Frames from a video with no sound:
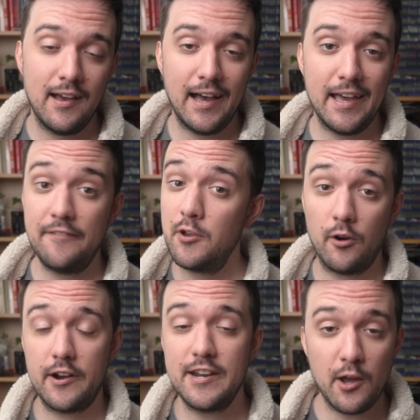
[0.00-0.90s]
Uh, if you
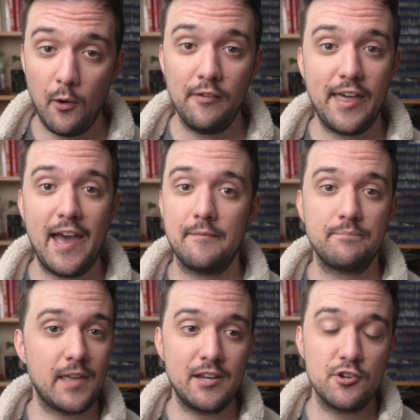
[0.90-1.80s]
already know all that
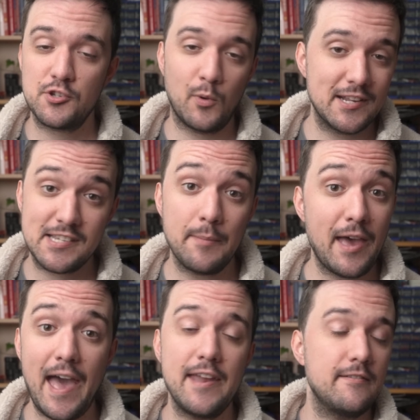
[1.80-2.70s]
and you just wanna skip
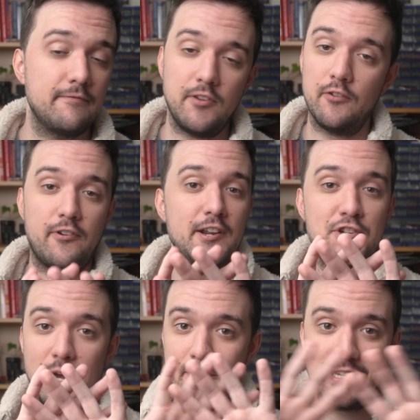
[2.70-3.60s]
ahead, feel free to
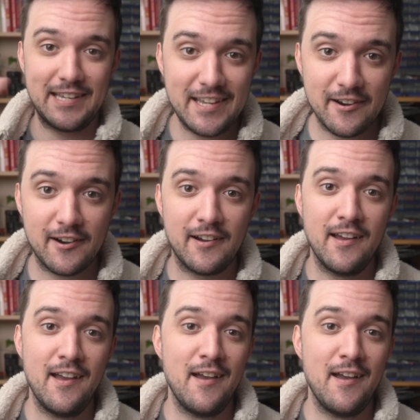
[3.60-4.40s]
jump to here